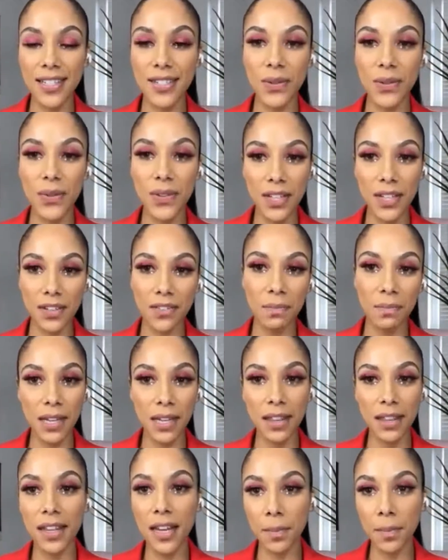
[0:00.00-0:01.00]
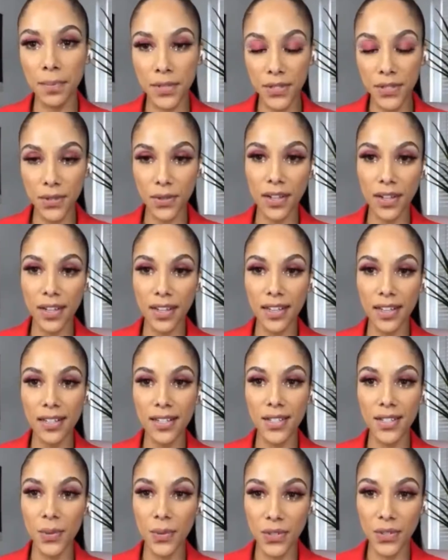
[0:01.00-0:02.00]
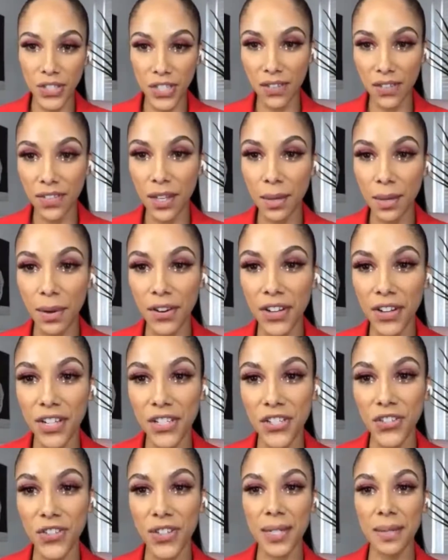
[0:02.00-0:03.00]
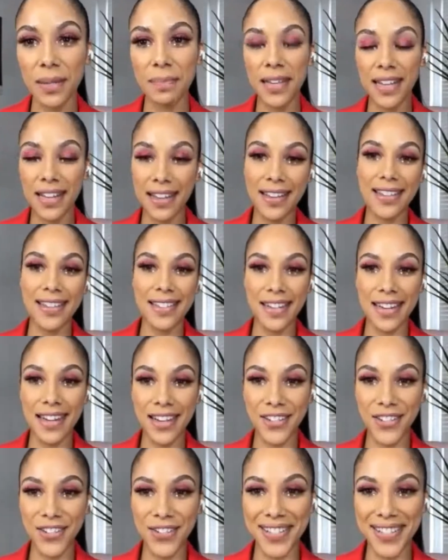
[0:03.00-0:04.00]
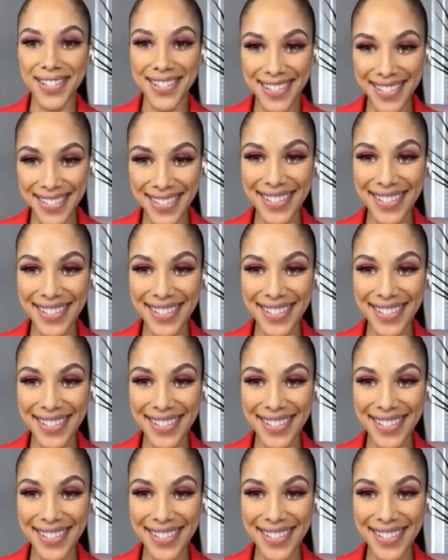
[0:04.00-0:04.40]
to give me the opportunity to achieve the American dream as an actress.